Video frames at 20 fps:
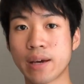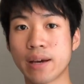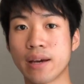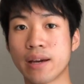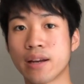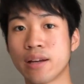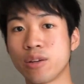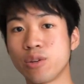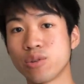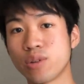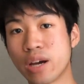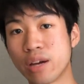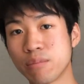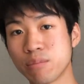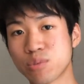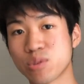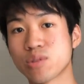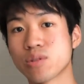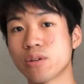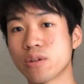And I'm
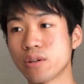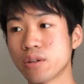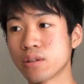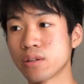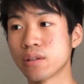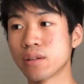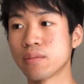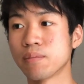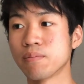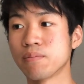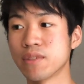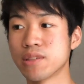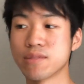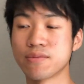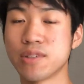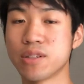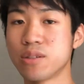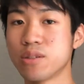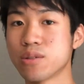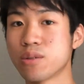sure this
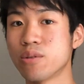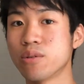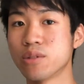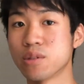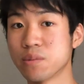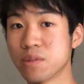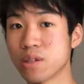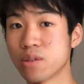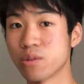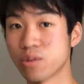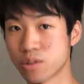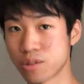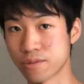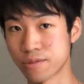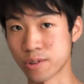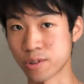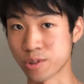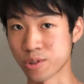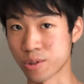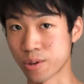video is going to be
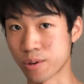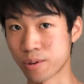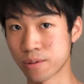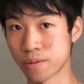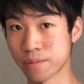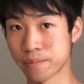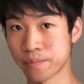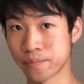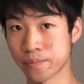controversial,